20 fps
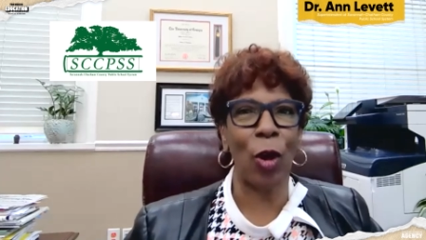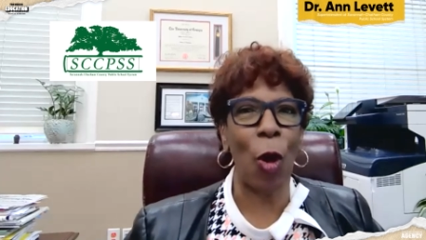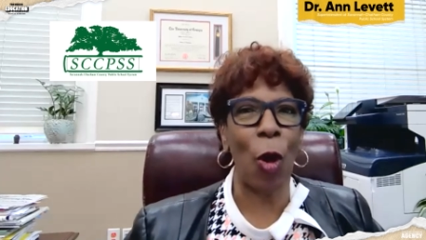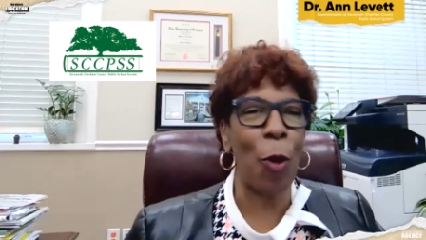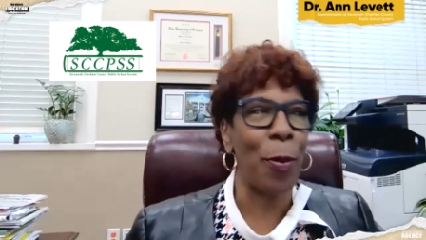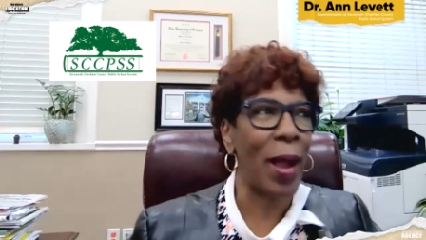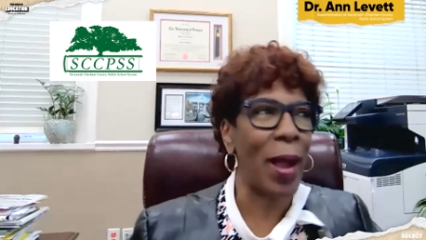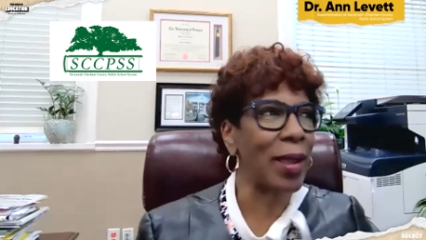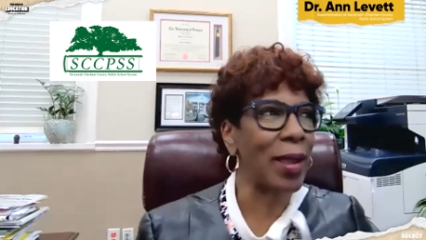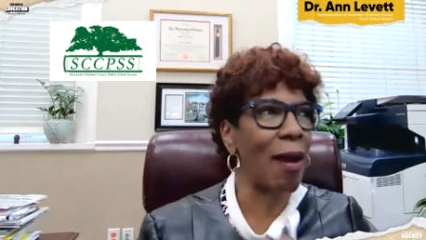Oh
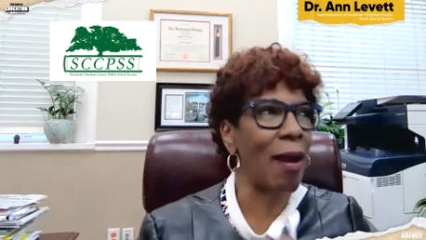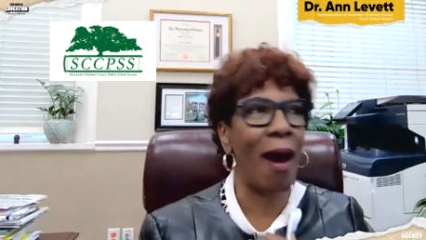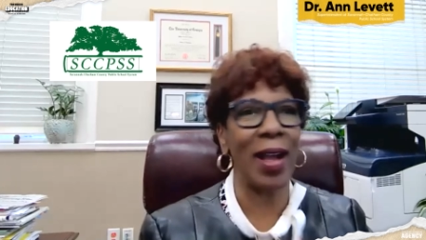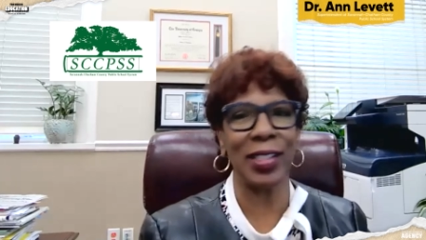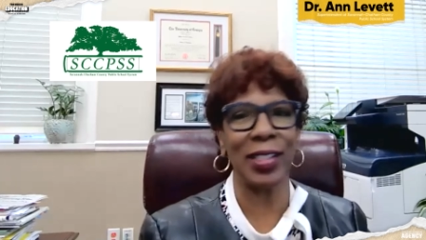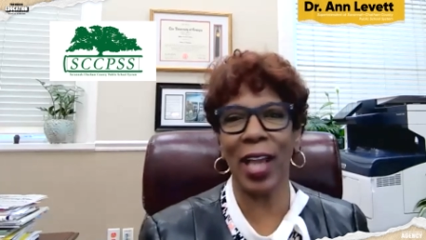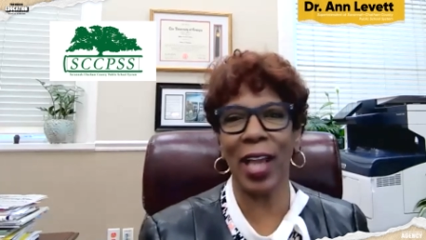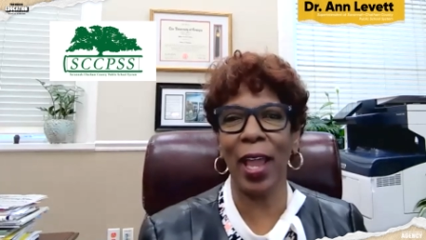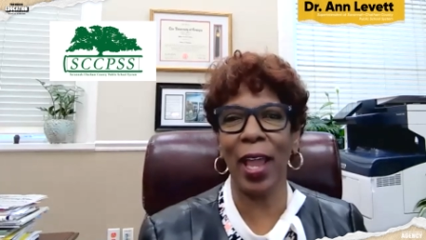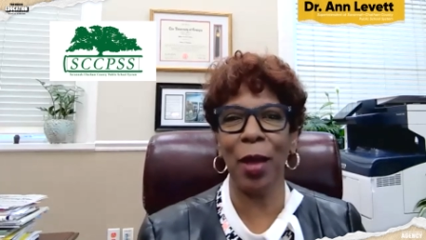my
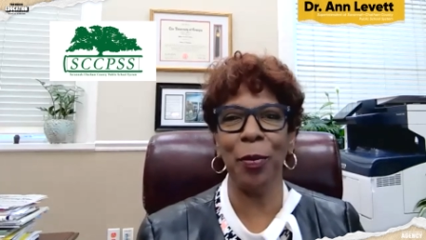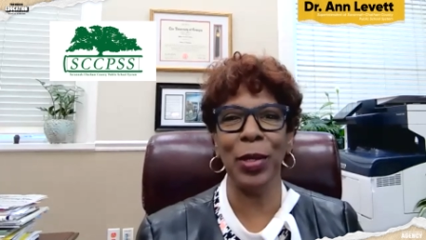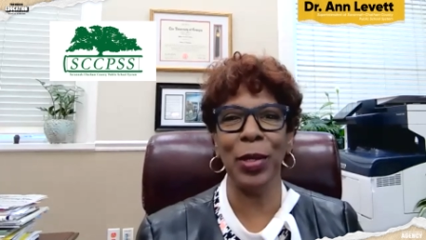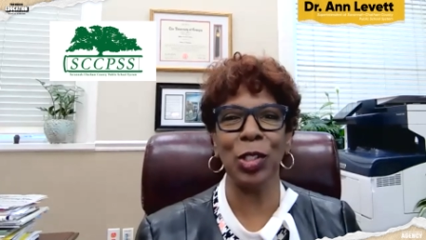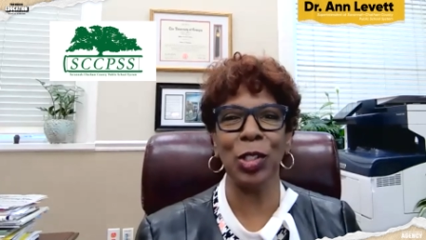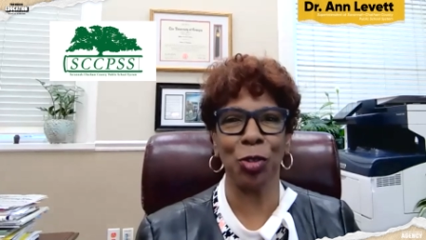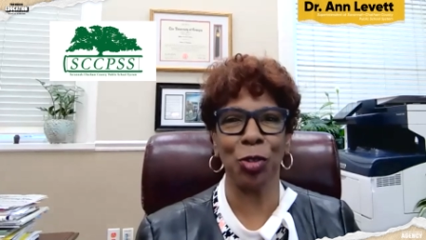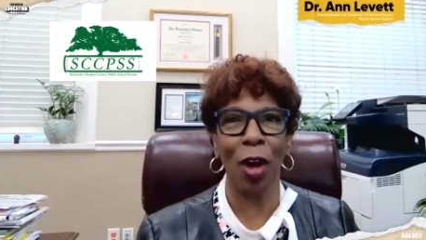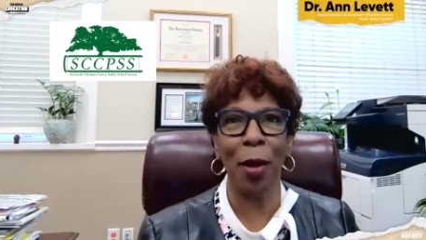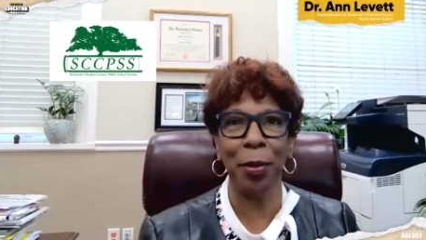gosh, I am in
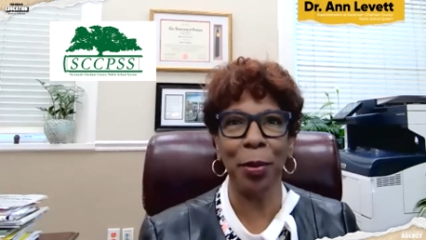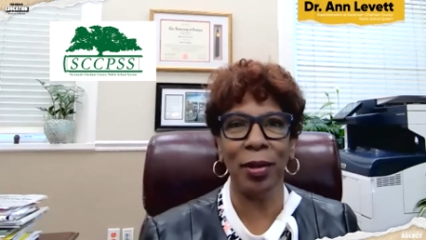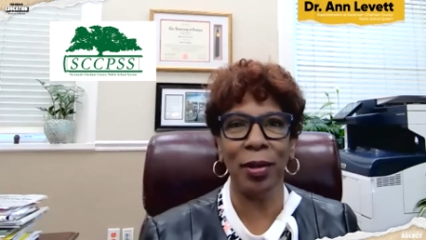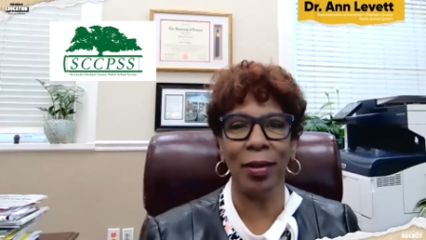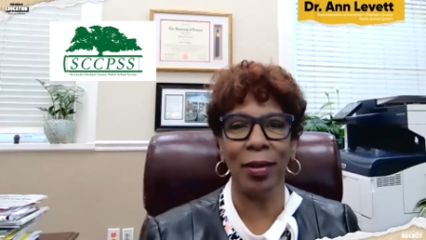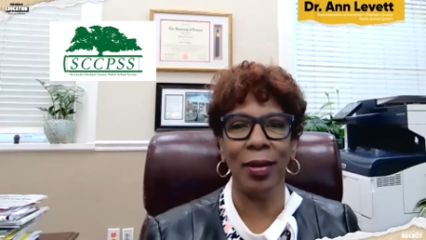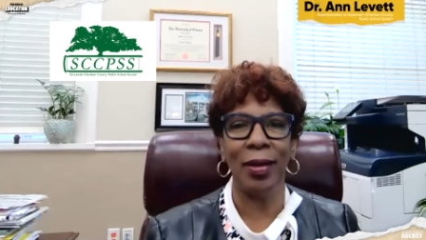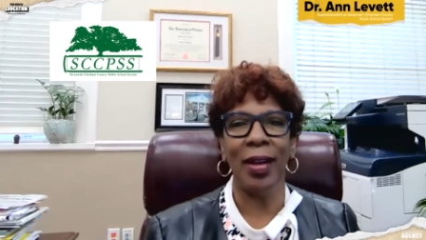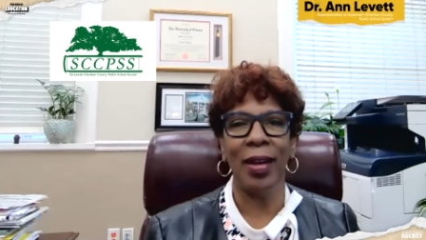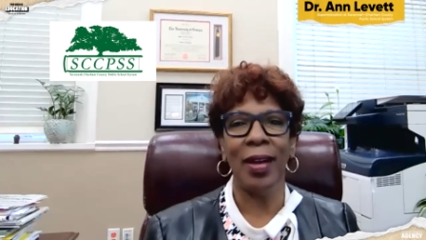trouble.